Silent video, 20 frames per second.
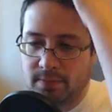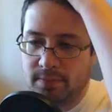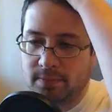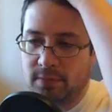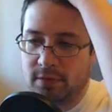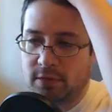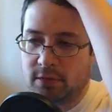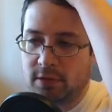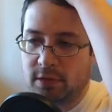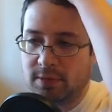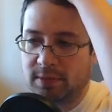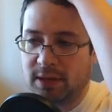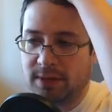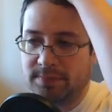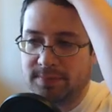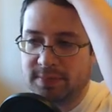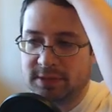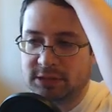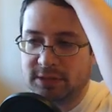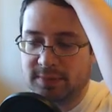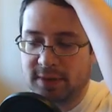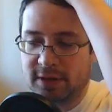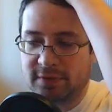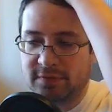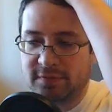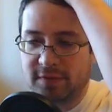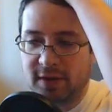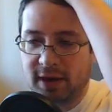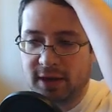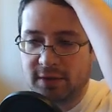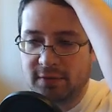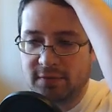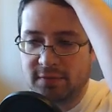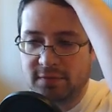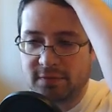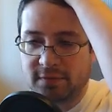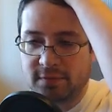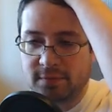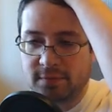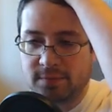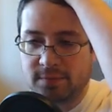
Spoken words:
So you play Bishop F5.